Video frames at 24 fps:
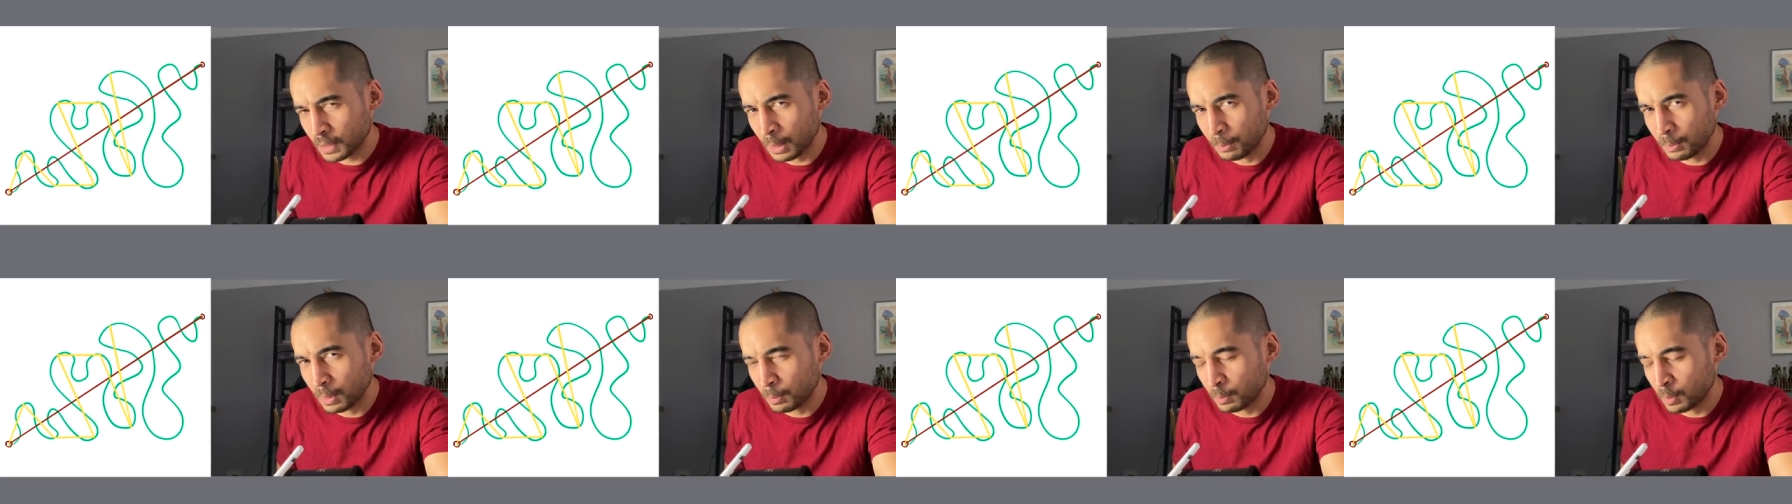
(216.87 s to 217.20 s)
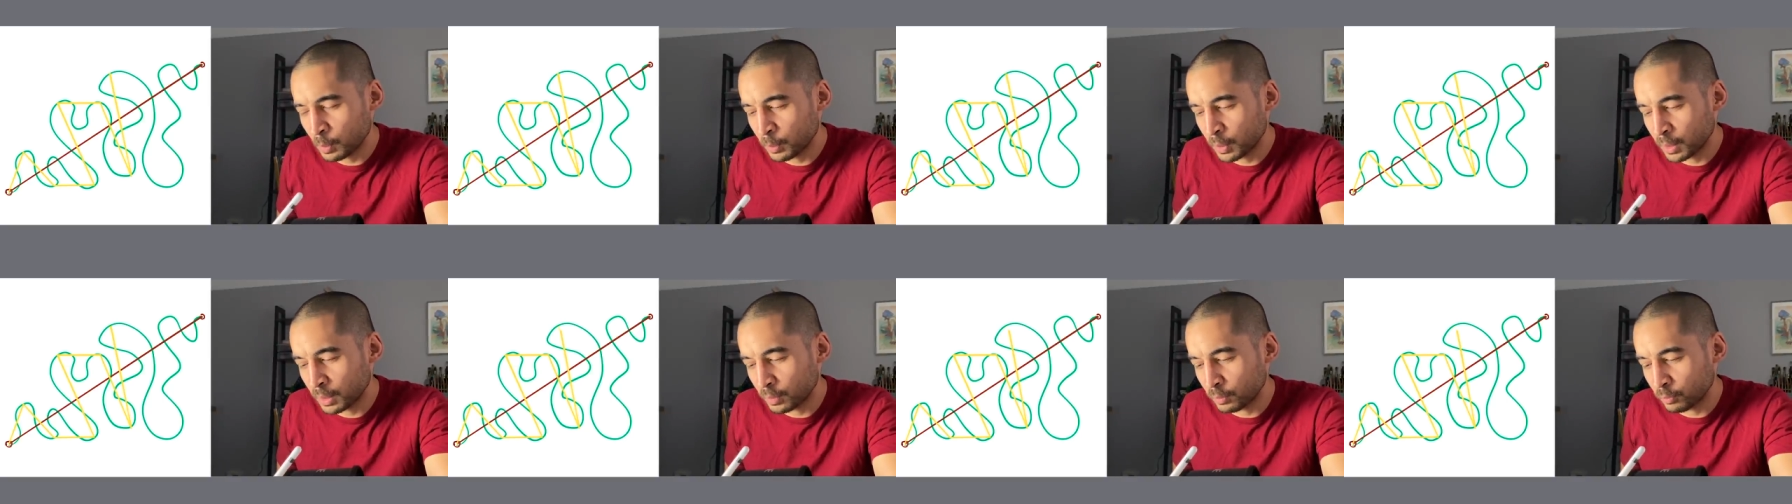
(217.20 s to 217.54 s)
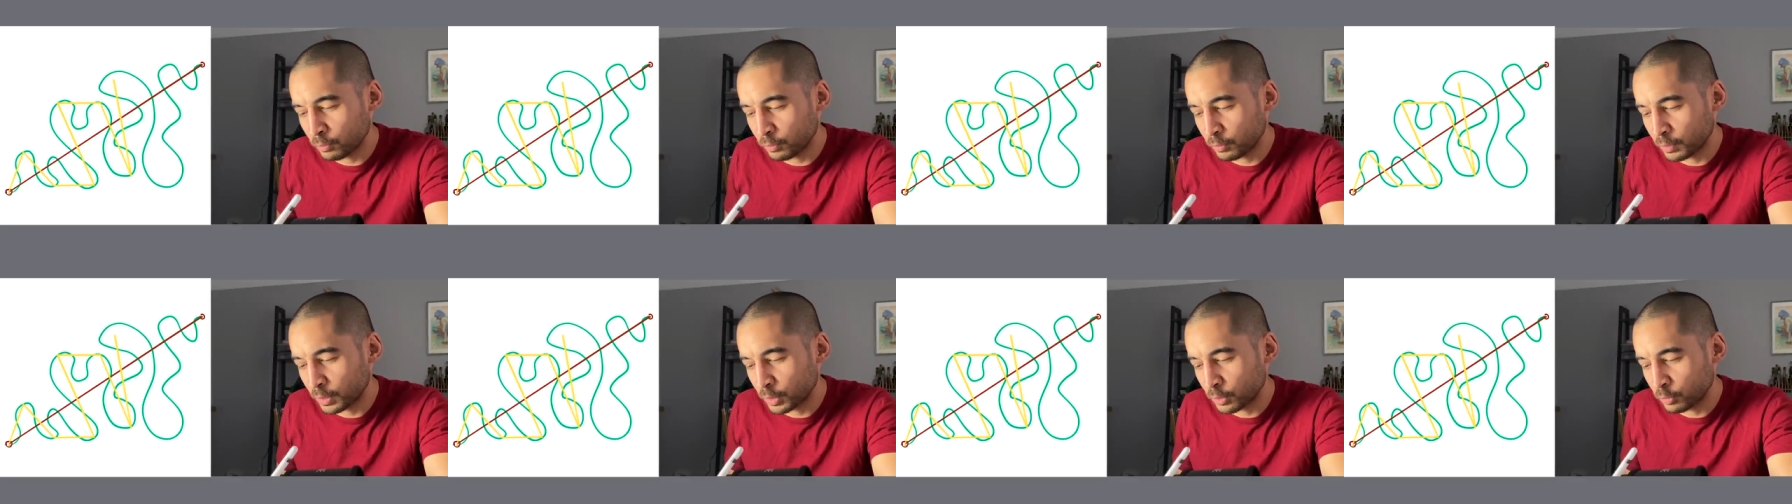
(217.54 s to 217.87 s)
maybe we can
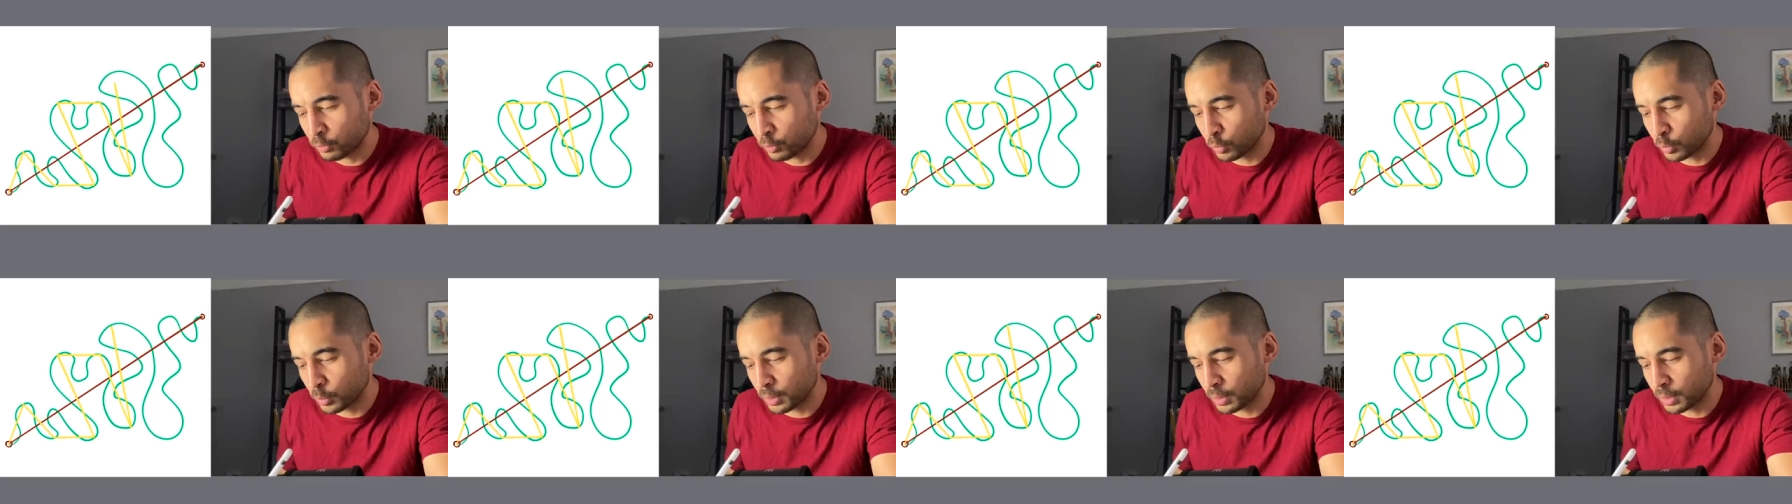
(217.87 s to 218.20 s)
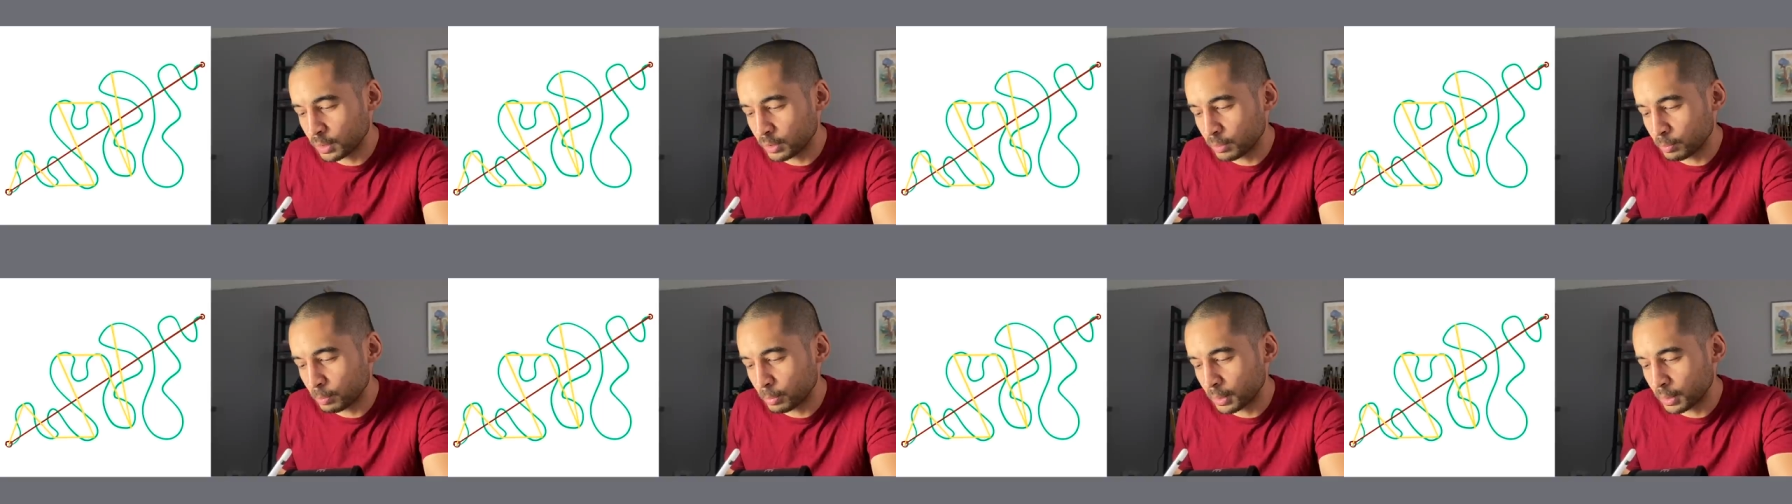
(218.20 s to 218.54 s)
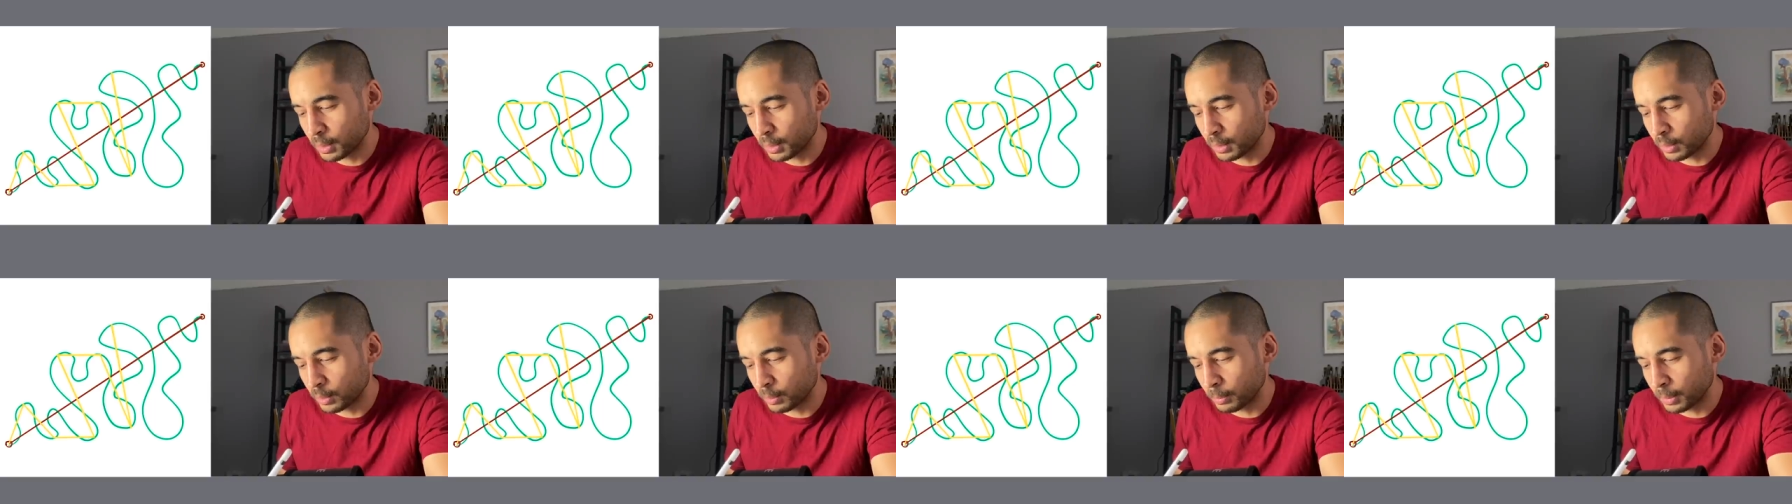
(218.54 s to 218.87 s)
fast forward this
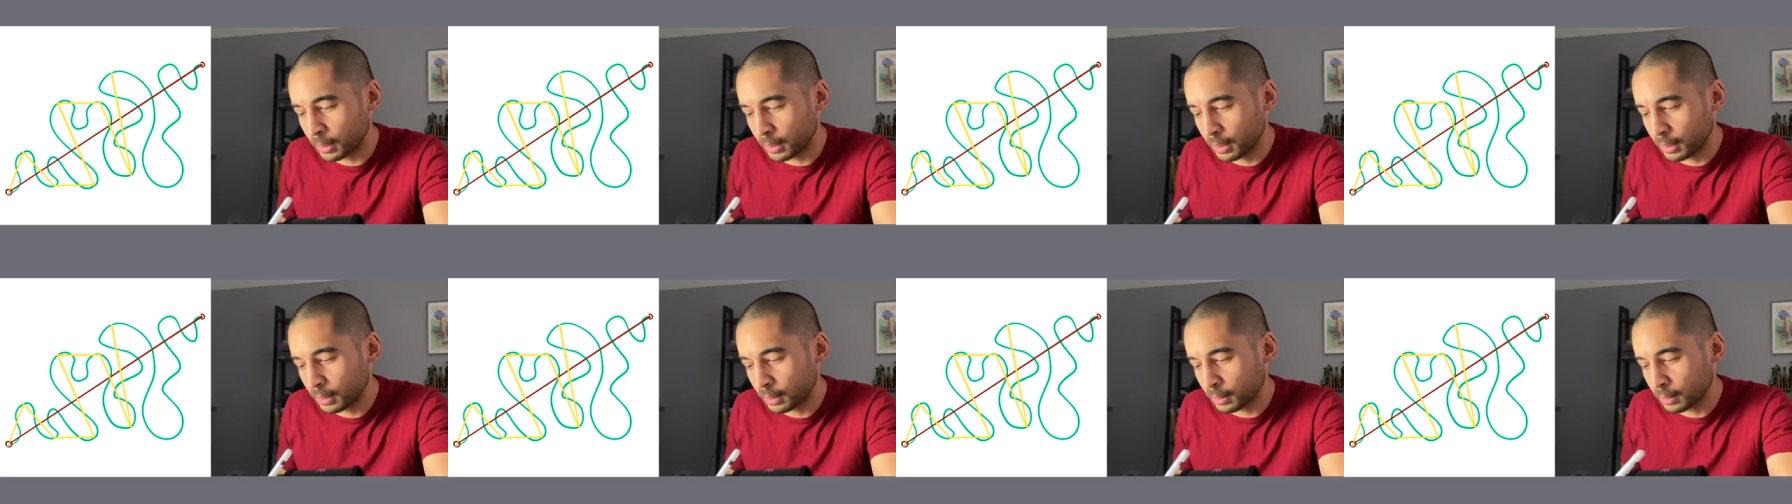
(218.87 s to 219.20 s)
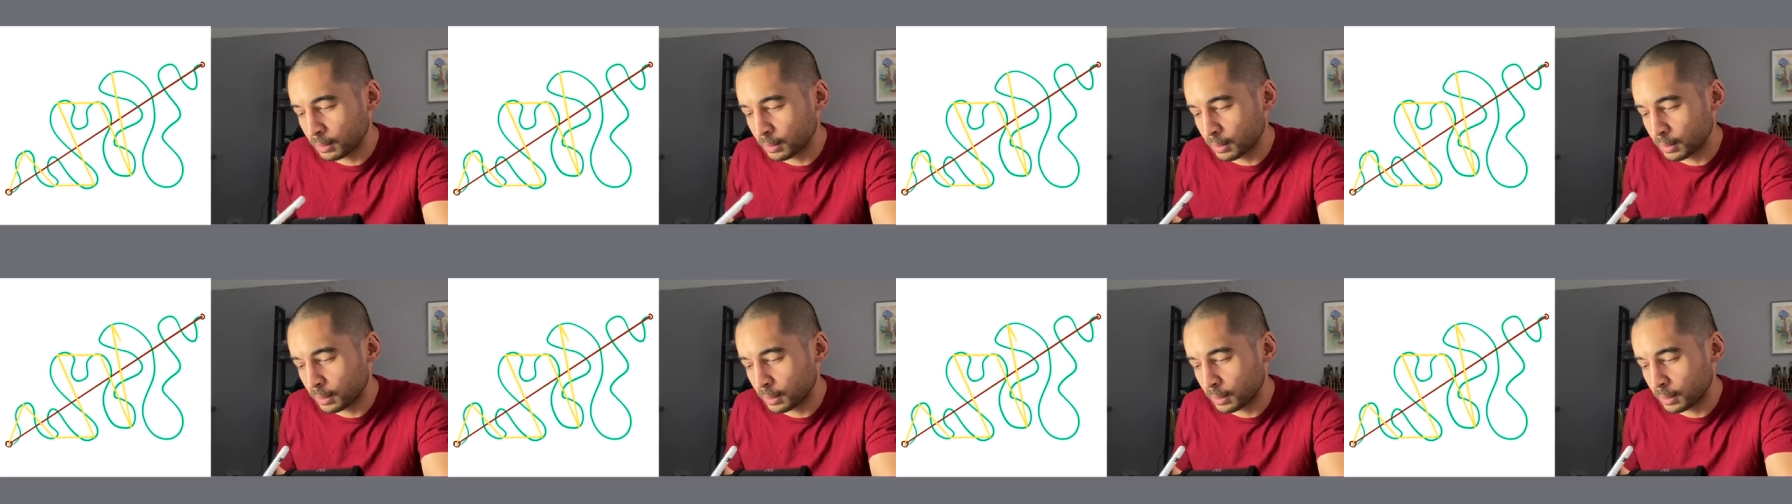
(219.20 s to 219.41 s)
bit a little bit.